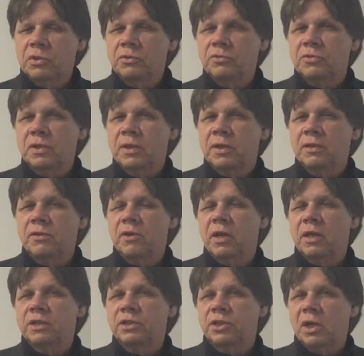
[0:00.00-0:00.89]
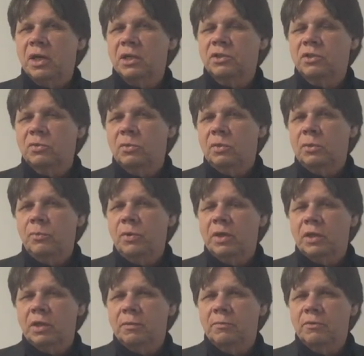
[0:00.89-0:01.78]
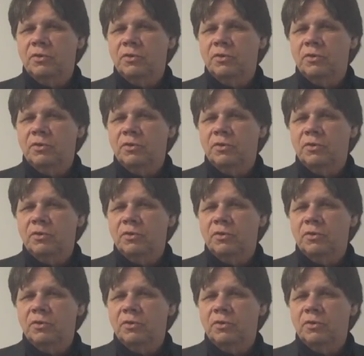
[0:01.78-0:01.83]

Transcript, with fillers: usually he's got Joshua with him.